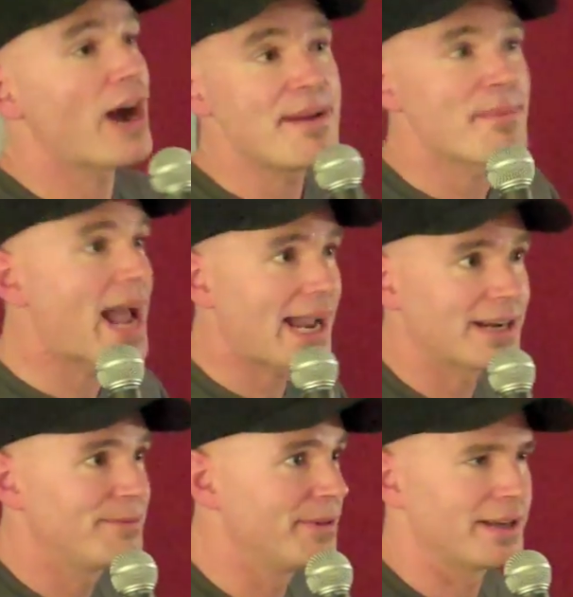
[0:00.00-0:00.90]
right
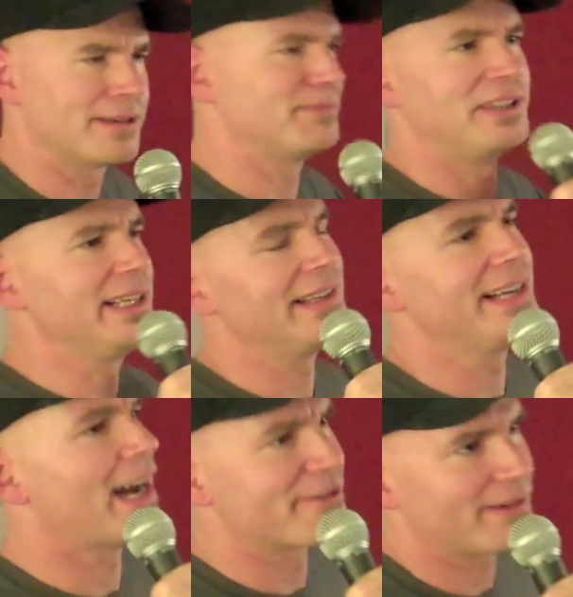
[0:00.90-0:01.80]
back with a
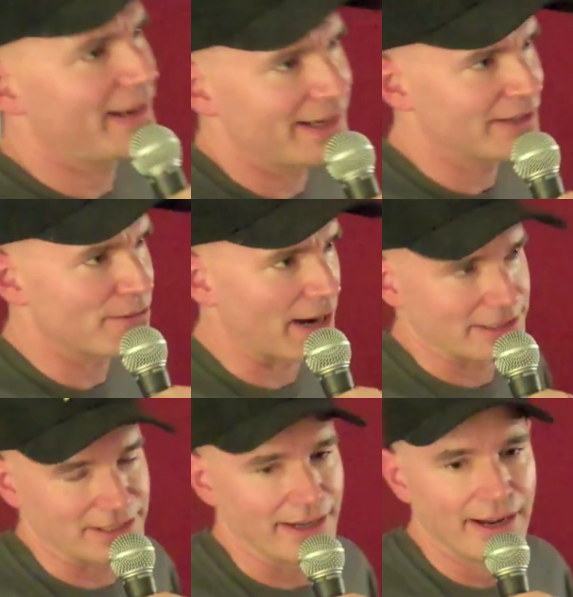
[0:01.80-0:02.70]
completely unrelated
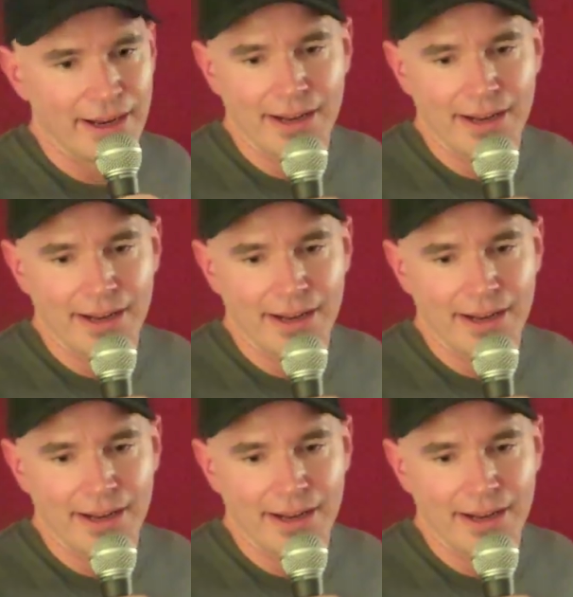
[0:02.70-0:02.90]
question.